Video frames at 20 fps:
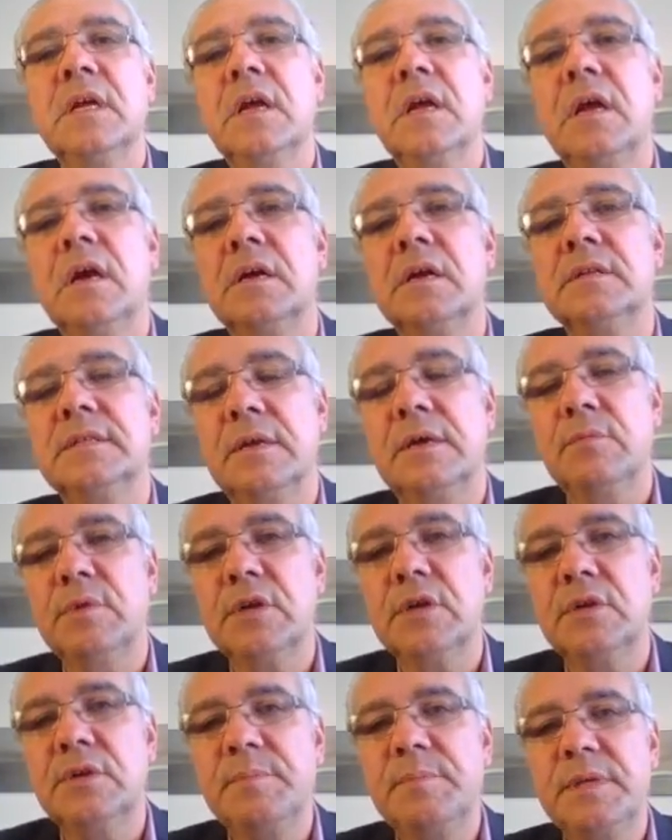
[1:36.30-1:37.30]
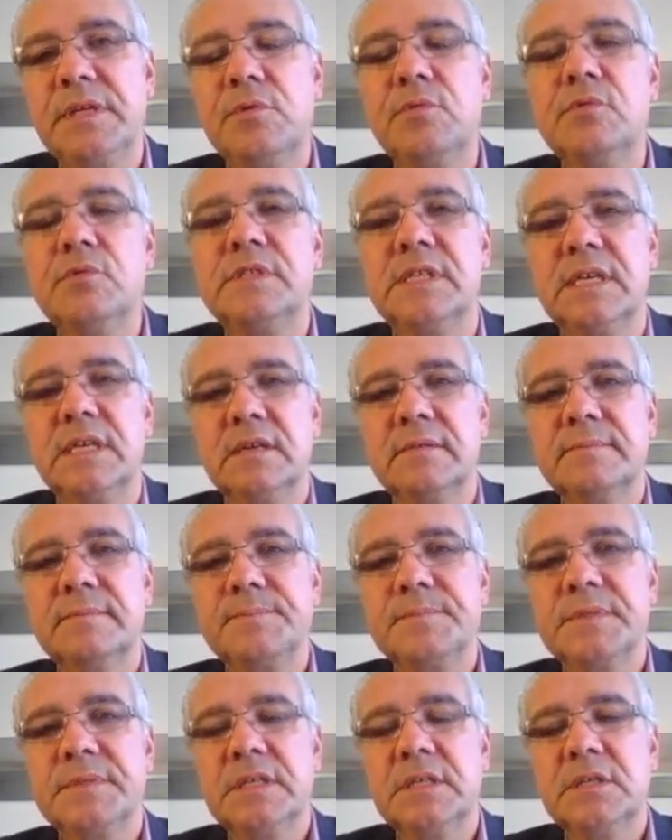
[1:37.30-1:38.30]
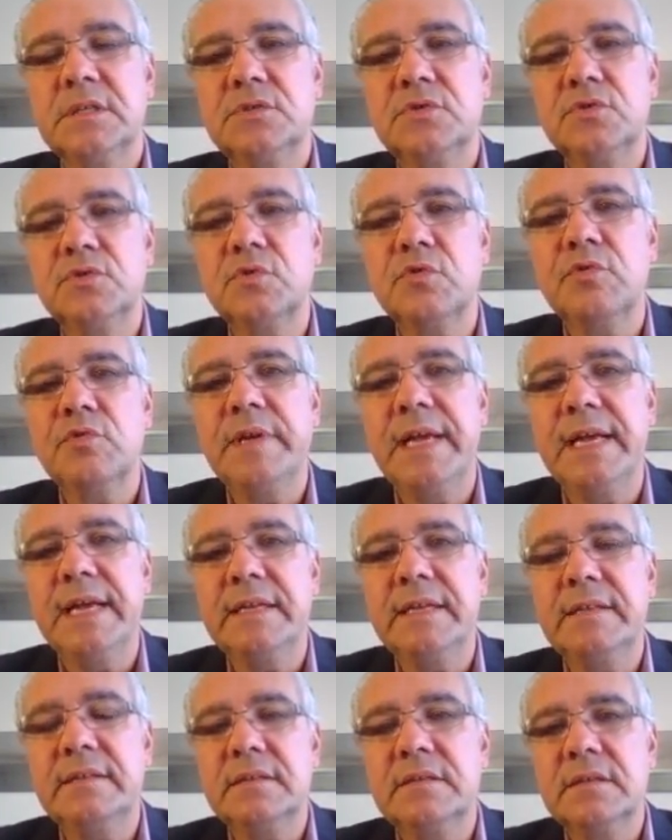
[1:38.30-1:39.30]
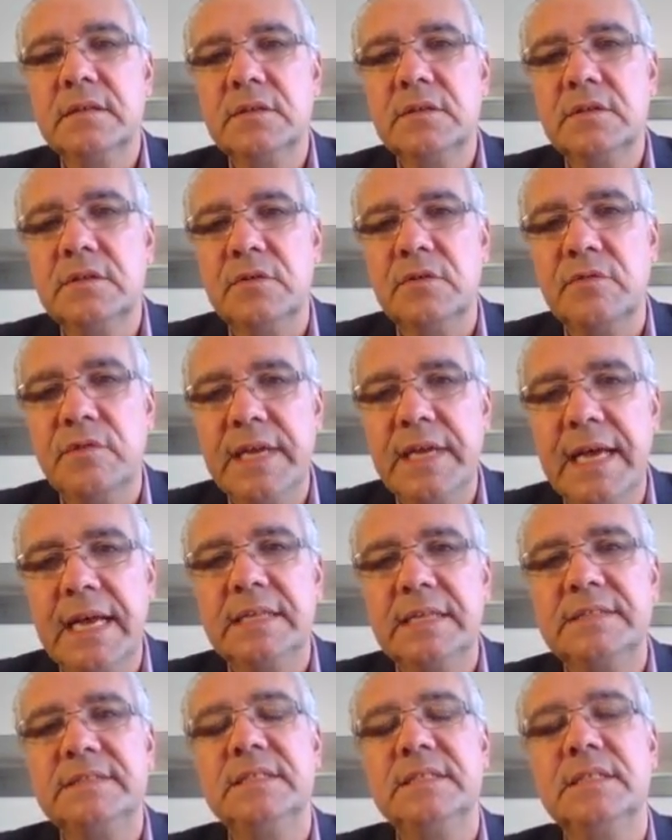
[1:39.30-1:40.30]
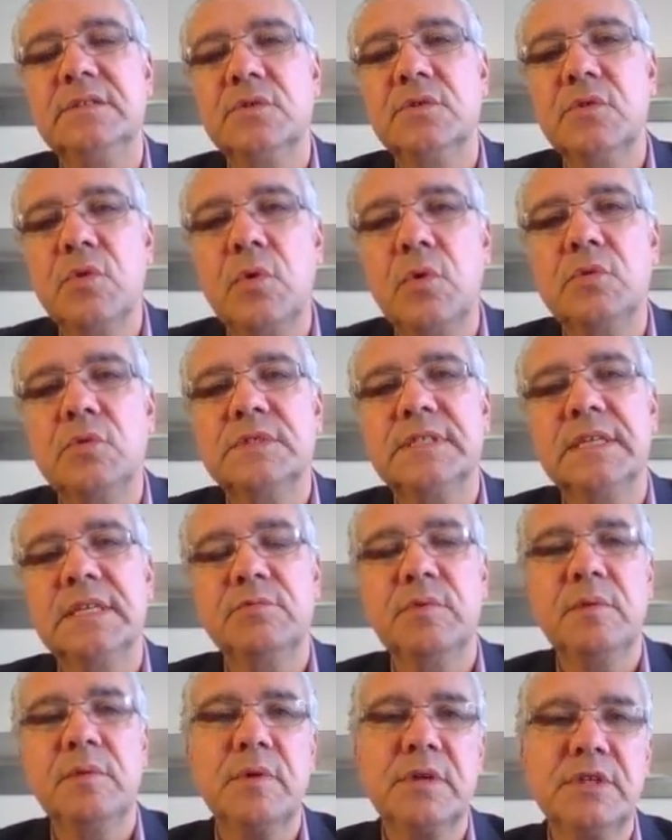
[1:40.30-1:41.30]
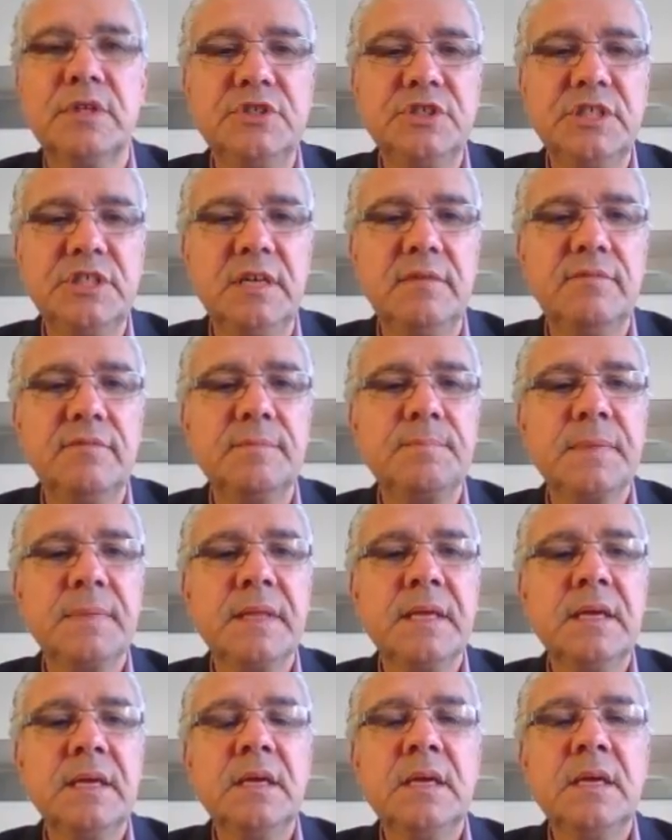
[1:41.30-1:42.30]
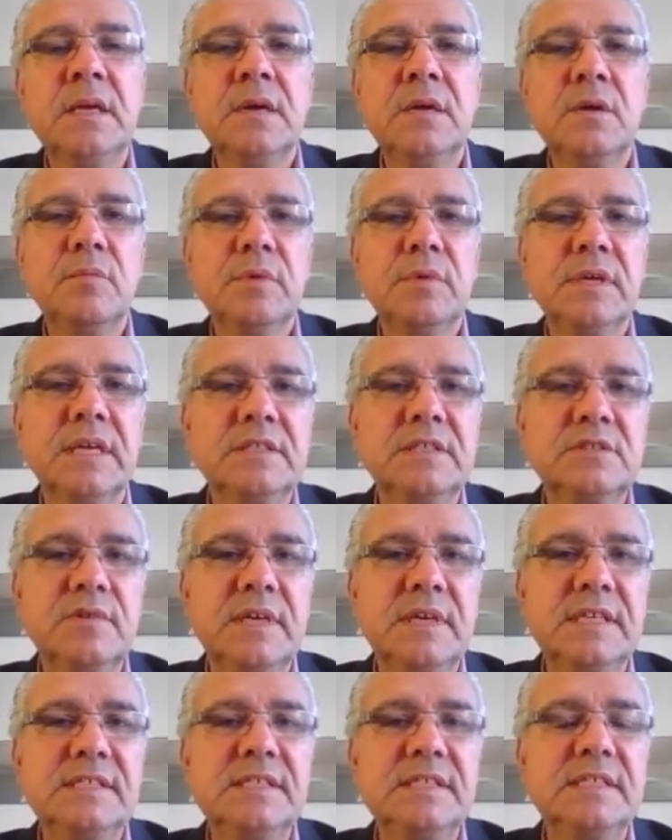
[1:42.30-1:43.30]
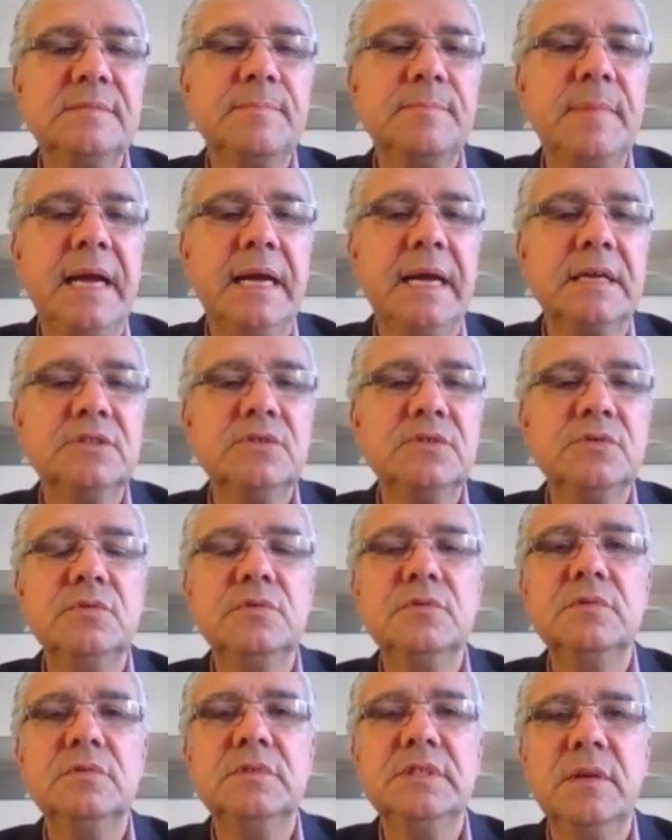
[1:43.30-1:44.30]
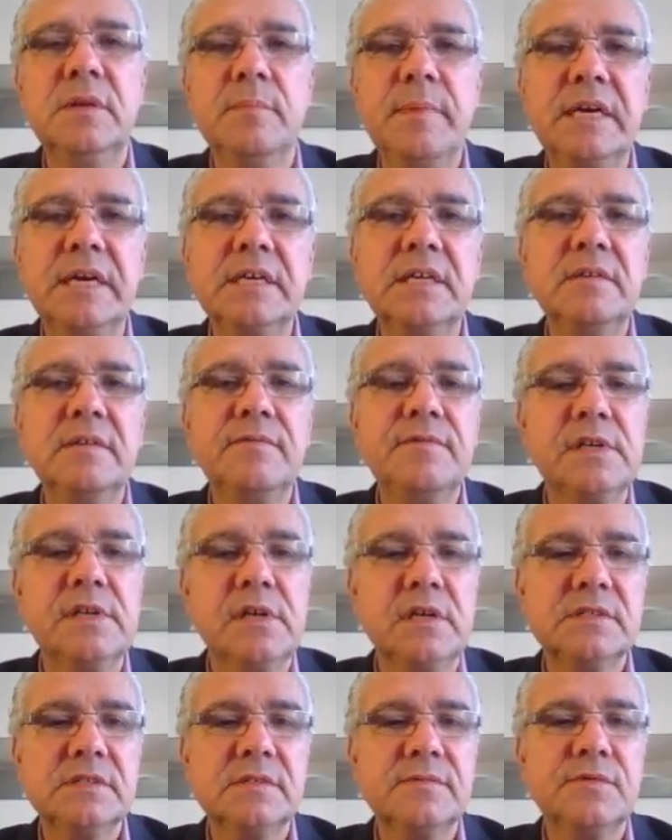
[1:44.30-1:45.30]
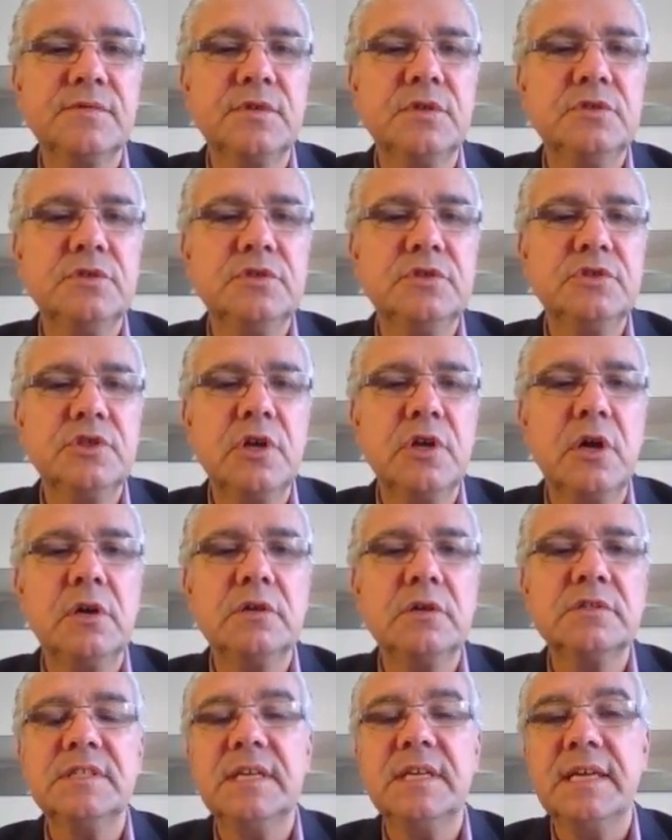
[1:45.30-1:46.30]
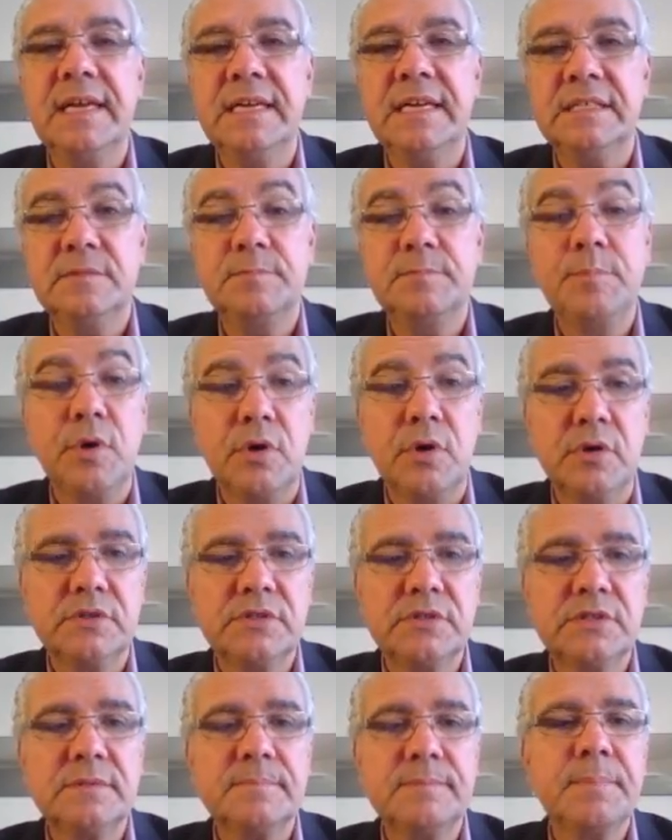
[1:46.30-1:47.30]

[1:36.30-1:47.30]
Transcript: that we're going to be using to create the reality and the goals that we want to achieve. We're going to trace this back to the American philosopher Charles S. Peirce.